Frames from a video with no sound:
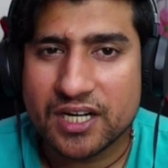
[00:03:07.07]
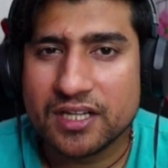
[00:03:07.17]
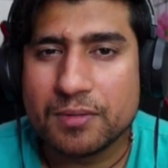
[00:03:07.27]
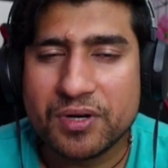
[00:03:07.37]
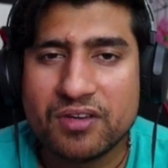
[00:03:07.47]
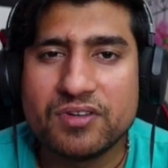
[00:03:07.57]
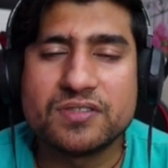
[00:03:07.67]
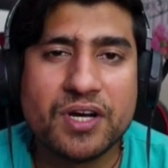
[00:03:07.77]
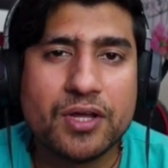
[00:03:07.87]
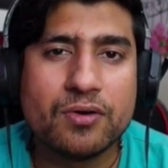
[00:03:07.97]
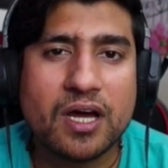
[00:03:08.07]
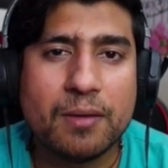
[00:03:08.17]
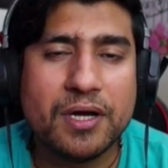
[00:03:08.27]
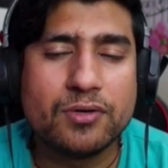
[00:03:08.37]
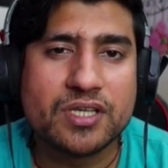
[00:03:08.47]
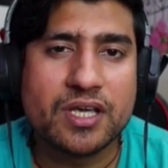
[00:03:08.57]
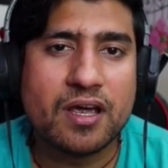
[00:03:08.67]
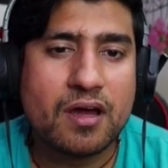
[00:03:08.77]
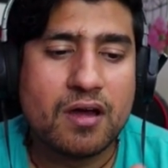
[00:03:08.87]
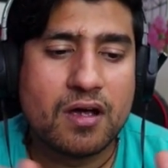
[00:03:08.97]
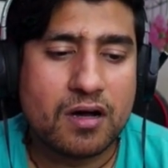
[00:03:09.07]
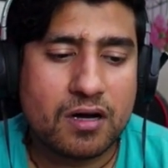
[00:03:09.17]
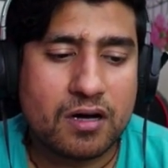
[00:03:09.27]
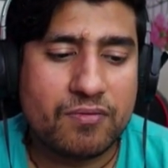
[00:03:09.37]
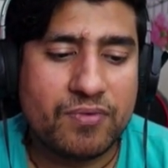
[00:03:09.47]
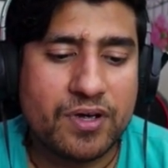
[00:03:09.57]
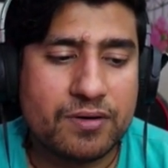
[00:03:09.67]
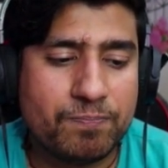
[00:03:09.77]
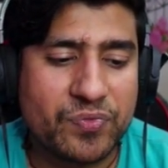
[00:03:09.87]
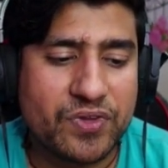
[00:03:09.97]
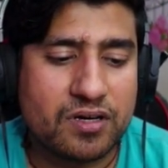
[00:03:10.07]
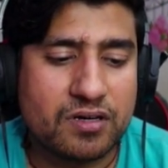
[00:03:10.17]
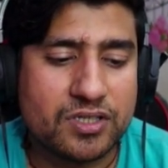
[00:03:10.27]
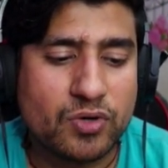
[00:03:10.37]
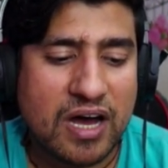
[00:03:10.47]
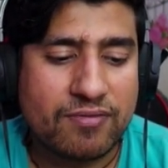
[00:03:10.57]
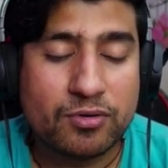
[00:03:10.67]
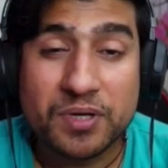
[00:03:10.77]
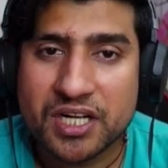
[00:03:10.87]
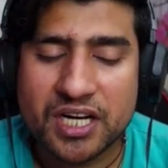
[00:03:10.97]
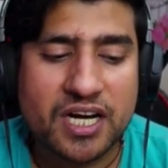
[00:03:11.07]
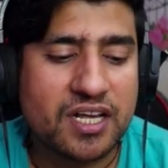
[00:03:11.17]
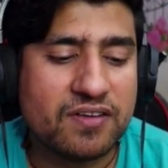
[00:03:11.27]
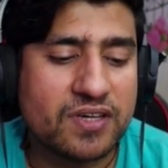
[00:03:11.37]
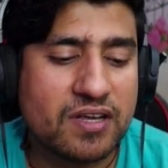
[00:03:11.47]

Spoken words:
previous video, I mean to say, where you have to be creative,